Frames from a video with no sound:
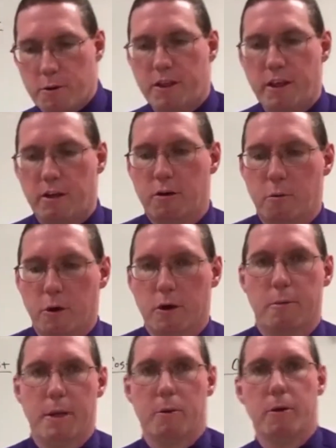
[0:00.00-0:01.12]
We think we're going
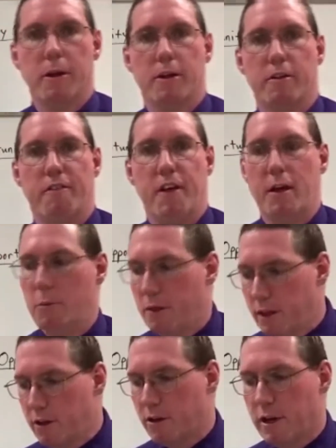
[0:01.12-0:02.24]
to be a really good fit. We
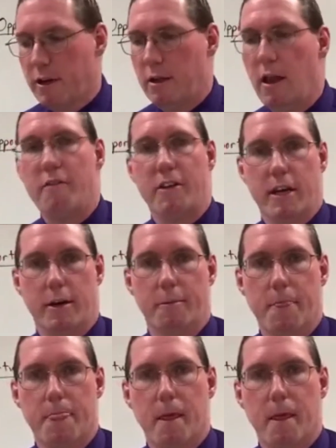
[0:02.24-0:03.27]
think you're going to love it here.